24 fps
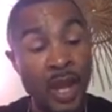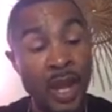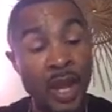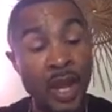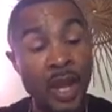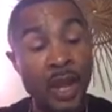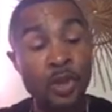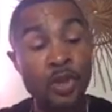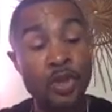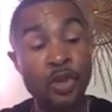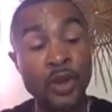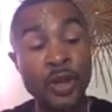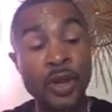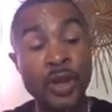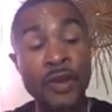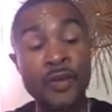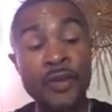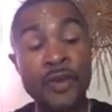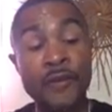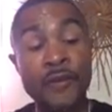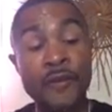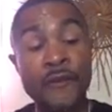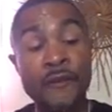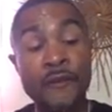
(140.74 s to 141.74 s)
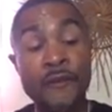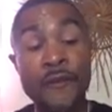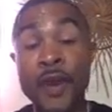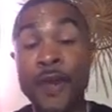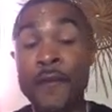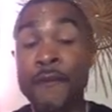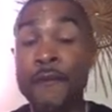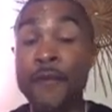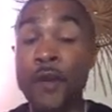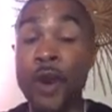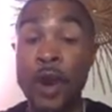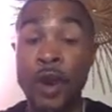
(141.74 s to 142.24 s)
You can either, it
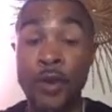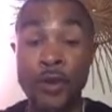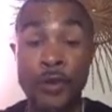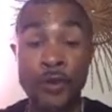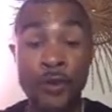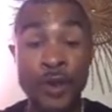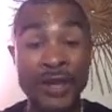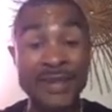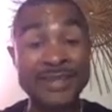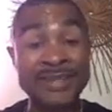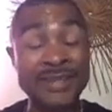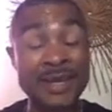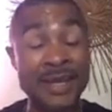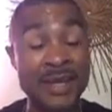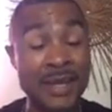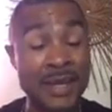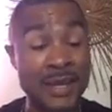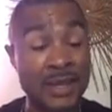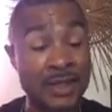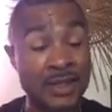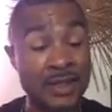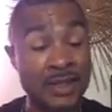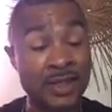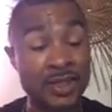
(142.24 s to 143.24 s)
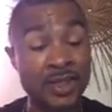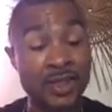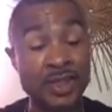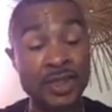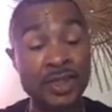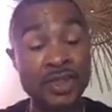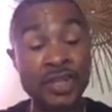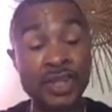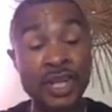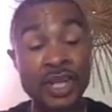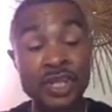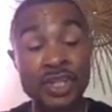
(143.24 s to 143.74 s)
further extends to
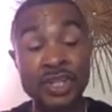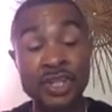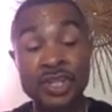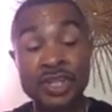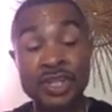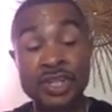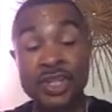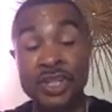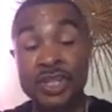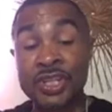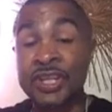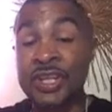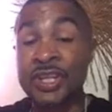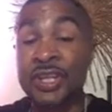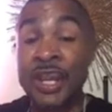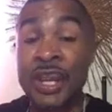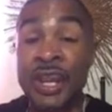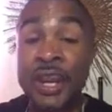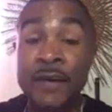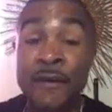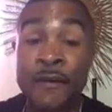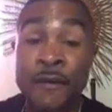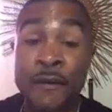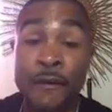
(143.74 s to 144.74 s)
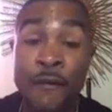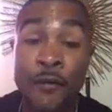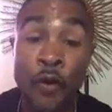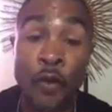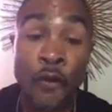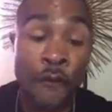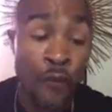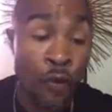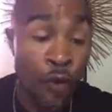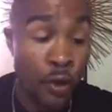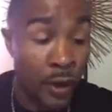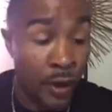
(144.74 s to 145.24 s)
section
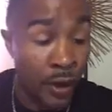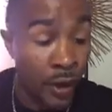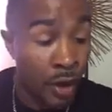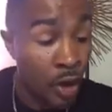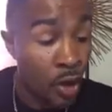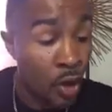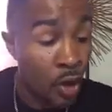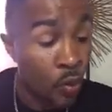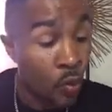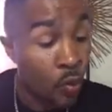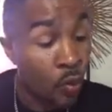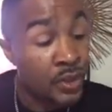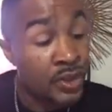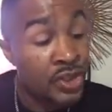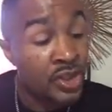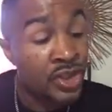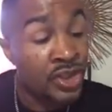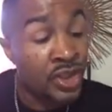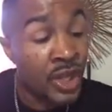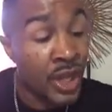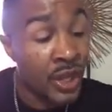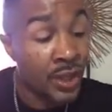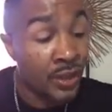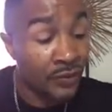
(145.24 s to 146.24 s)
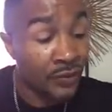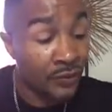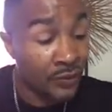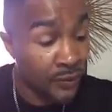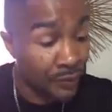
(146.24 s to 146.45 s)
1611-440, which states